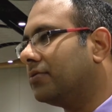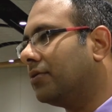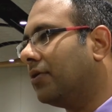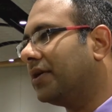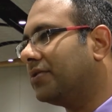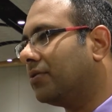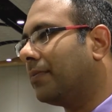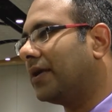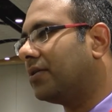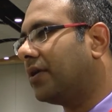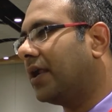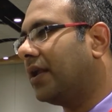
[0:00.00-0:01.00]
going through
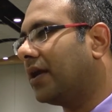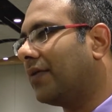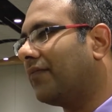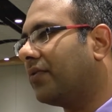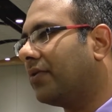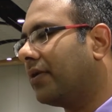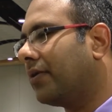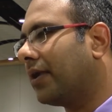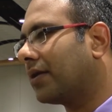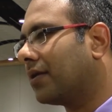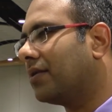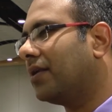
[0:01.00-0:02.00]
my training, I would
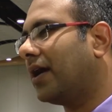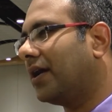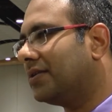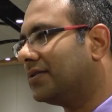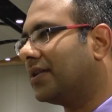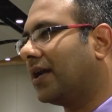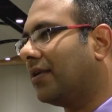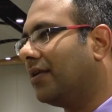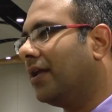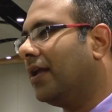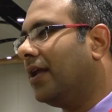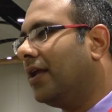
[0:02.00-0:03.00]
recognize that
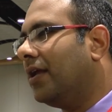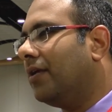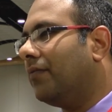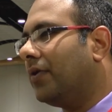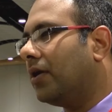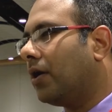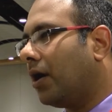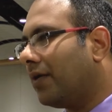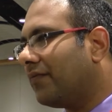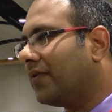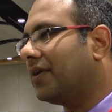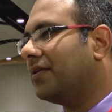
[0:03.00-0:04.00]
we
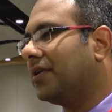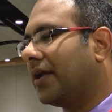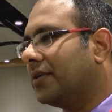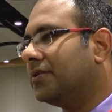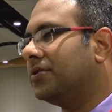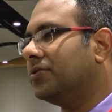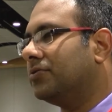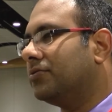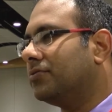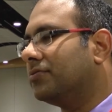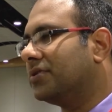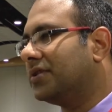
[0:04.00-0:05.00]
often tend
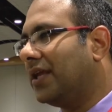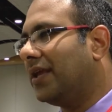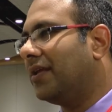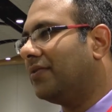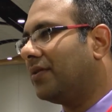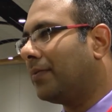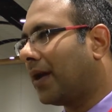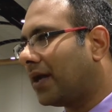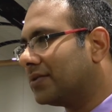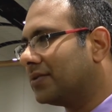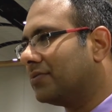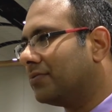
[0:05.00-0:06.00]
to see the
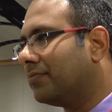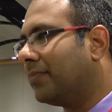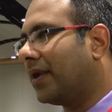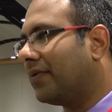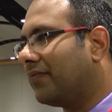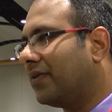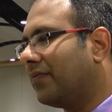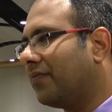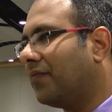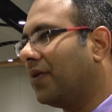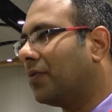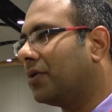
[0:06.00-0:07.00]
positive benefit.
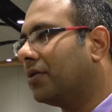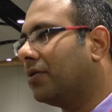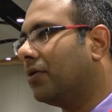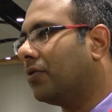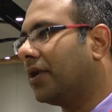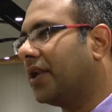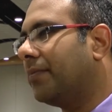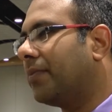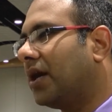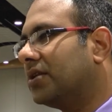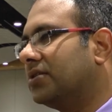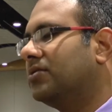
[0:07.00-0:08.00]
If we were to note any
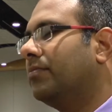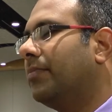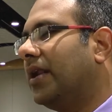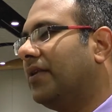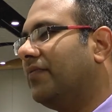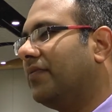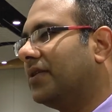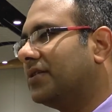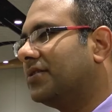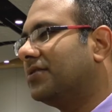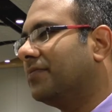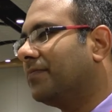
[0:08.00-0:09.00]
positive
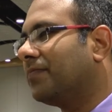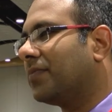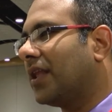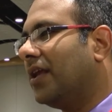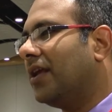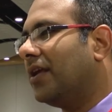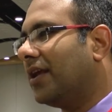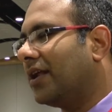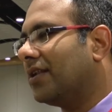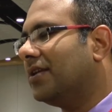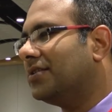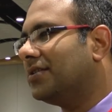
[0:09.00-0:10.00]
benefits,
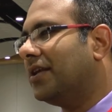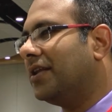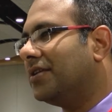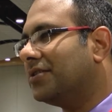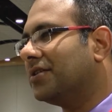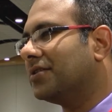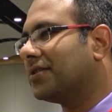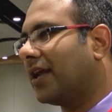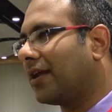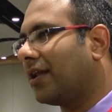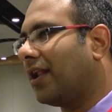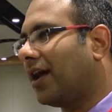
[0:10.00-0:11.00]
at least the initial
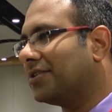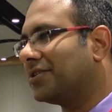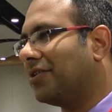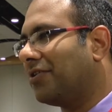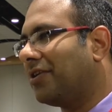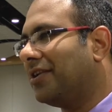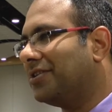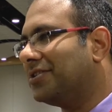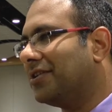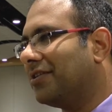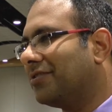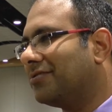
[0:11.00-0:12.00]
psychological or
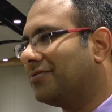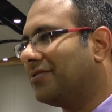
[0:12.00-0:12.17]
initial,